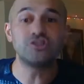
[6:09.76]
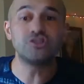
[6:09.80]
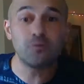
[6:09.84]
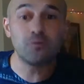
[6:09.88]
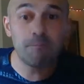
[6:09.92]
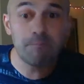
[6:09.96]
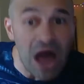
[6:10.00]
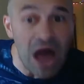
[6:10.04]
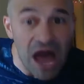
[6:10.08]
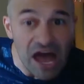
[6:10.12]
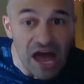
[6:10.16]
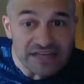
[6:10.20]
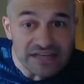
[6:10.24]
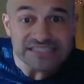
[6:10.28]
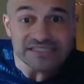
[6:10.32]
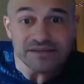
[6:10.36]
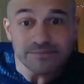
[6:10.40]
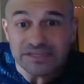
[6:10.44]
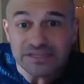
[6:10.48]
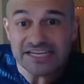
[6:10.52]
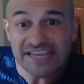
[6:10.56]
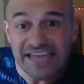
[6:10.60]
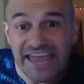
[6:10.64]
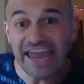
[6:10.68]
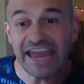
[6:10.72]
as you
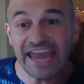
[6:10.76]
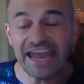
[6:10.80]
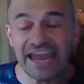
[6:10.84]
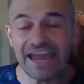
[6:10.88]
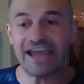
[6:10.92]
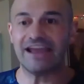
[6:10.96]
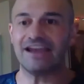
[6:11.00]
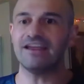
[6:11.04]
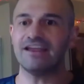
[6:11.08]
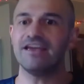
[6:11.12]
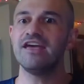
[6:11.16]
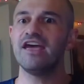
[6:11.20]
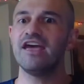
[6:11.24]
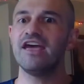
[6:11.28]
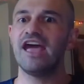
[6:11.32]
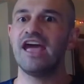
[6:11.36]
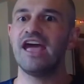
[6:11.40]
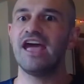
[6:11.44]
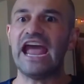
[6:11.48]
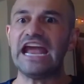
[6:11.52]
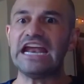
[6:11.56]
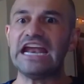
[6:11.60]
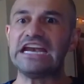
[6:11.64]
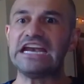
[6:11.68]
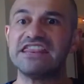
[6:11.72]
possibly can.
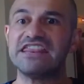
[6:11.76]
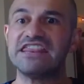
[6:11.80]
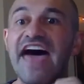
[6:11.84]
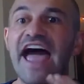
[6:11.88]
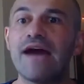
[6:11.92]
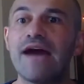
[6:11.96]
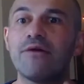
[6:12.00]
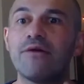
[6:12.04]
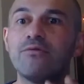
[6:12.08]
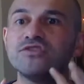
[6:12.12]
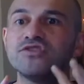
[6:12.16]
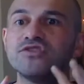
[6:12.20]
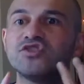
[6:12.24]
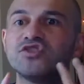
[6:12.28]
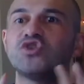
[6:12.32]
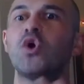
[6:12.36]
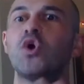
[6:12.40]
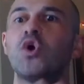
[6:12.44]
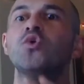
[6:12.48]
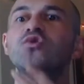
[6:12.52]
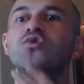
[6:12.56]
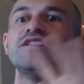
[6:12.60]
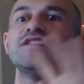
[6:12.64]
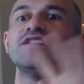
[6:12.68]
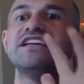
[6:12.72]
And that was
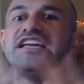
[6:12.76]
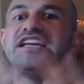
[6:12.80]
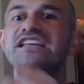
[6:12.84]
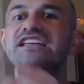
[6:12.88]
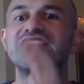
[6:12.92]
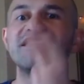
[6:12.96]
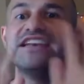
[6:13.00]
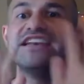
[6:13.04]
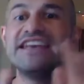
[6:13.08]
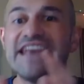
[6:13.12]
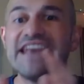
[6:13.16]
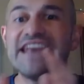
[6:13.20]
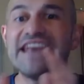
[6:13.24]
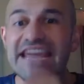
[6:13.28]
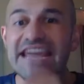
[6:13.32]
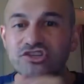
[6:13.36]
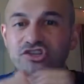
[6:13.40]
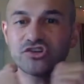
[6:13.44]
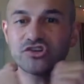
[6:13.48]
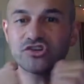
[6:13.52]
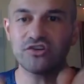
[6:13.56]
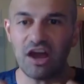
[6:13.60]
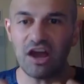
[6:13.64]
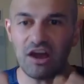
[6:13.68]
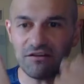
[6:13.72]
totally the
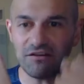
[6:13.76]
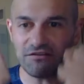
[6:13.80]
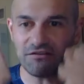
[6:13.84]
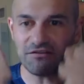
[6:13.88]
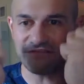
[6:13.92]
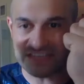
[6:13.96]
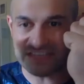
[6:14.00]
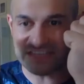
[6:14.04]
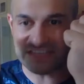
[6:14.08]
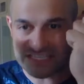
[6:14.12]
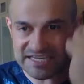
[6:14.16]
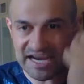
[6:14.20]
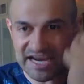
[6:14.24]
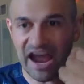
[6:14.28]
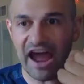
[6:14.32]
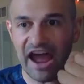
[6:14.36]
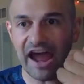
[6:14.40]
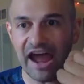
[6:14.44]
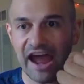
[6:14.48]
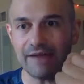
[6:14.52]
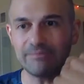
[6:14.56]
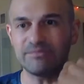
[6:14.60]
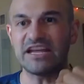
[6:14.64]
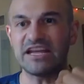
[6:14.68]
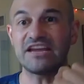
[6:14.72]
nature of the
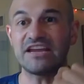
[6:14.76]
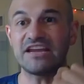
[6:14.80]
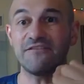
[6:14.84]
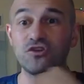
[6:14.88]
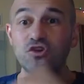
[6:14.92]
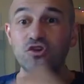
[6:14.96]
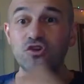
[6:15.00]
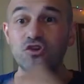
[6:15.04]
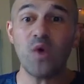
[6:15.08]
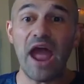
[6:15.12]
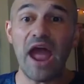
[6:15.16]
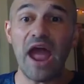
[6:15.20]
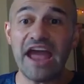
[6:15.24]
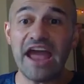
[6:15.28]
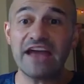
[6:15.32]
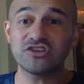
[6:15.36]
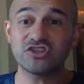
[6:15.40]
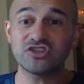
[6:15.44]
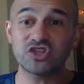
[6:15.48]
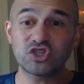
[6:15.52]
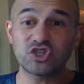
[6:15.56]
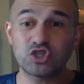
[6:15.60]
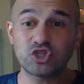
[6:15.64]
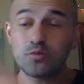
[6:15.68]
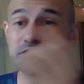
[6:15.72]
time. Like if you had
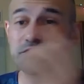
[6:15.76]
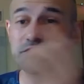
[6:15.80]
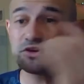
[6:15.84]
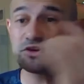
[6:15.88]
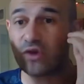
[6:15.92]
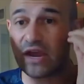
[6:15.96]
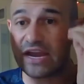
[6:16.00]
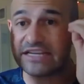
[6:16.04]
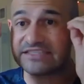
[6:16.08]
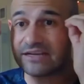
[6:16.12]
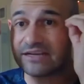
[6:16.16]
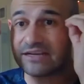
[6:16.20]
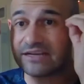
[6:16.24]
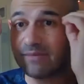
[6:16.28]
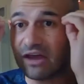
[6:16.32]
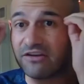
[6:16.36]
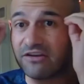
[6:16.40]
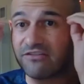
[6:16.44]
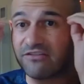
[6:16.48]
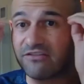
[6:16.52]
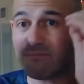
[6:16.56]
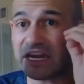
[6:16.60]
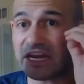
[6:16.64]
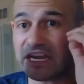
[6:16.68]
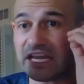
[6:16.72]
a stupid, crazy
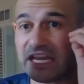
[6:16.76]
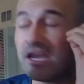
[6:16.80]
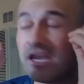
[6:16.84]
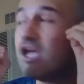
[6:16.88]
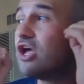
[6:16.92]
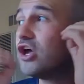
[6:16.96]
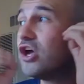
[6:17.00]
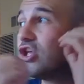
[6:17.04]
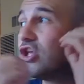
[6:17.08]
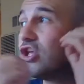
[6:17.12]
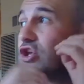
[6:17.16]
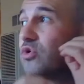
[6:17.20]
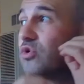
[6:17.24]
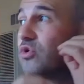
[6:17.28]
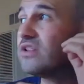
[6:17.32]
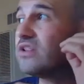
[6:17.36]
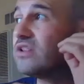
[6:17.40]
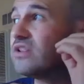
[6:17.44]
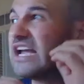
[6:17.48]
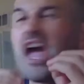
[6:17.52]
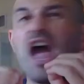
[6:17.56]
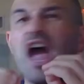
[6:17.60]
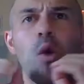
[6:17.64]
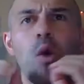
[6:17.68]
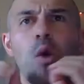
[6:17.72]
amount of money, you were
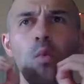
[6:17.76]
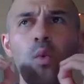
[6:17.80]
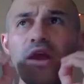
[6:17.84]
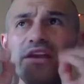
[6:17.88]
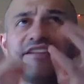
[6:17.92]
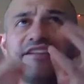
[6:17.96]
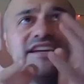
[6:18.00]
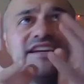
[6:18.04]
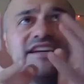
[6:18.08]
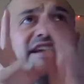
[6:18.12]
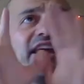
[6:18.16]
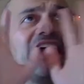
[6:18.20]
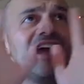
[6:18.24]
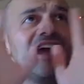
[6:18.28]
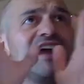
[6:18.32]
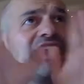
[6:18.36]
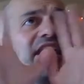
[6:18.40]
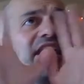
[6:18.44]
like, what can